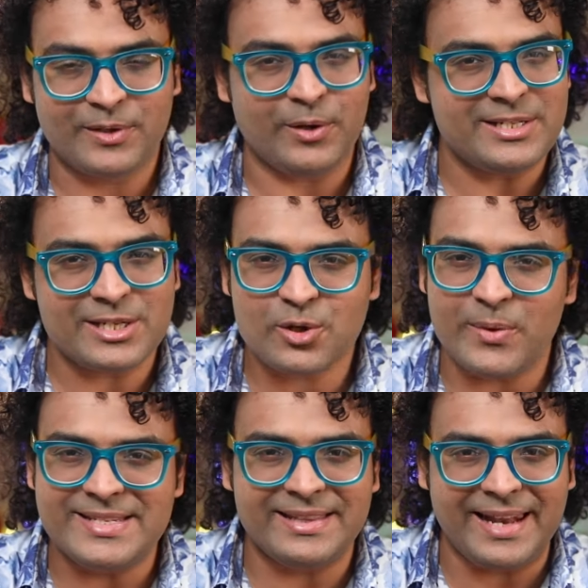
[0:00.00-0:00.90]
you can just
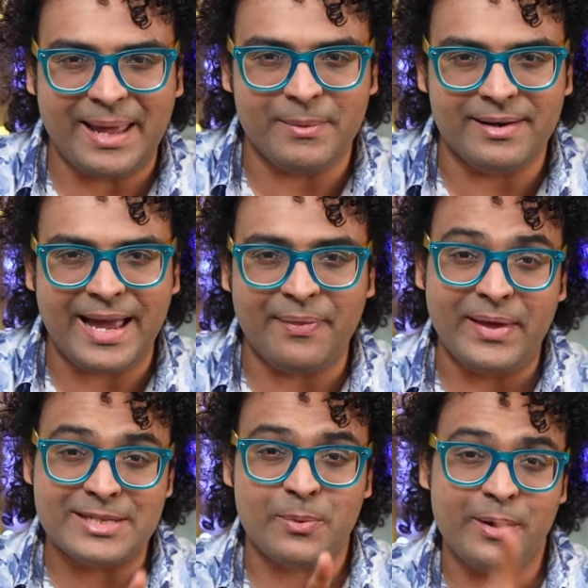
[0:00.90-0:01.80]
squeeze in the lemon, and
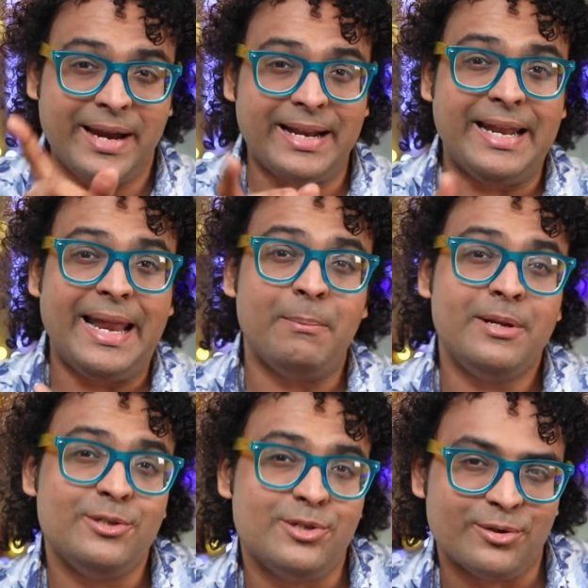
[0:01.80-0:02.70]
that's where you get a
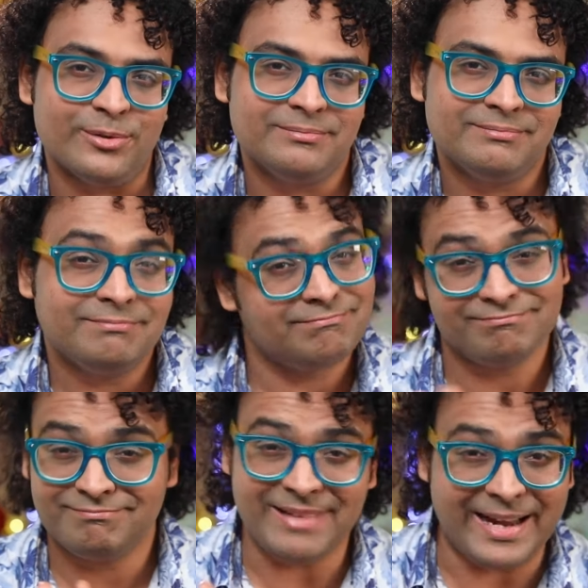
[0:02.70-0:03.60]
lemon juice.
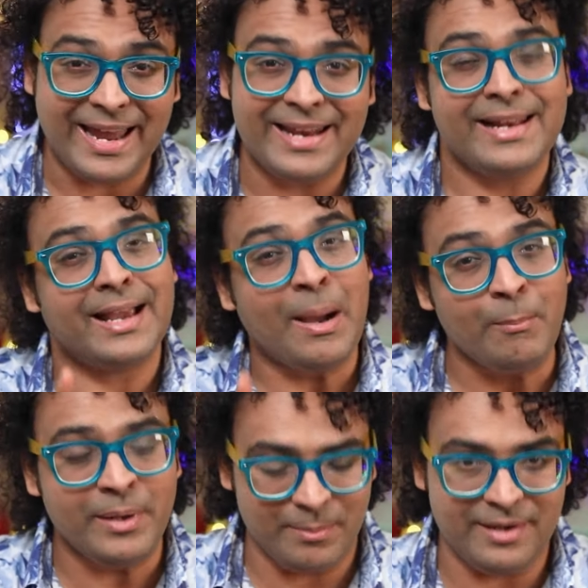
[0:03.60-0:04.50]
Again, an
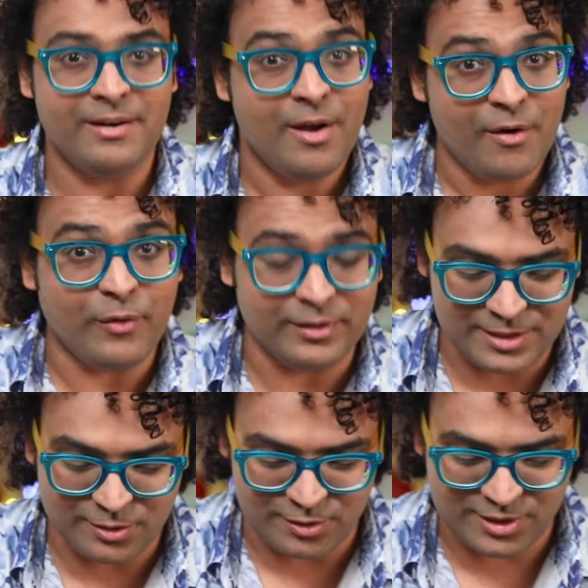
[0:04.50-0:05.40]
accompaniment for
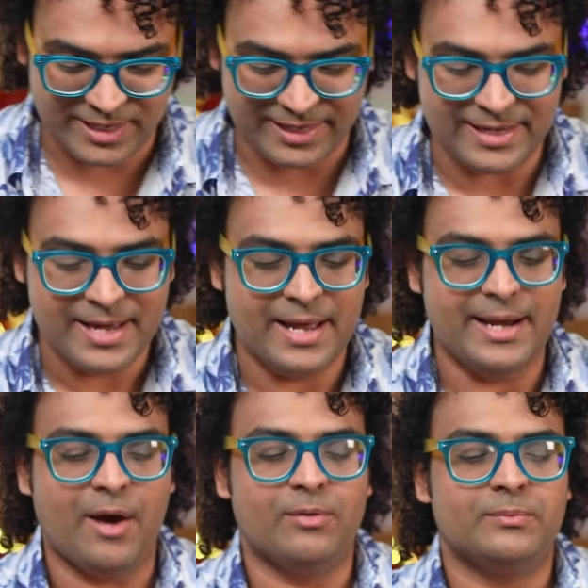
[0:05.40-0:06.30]
this roast chicken.
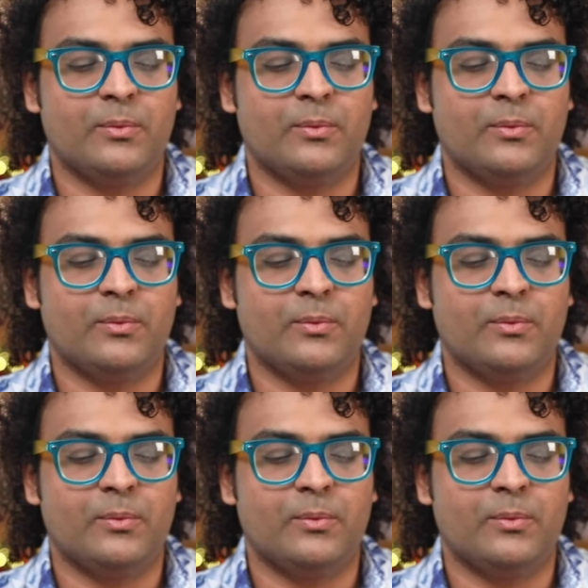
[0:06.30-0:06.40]
Now,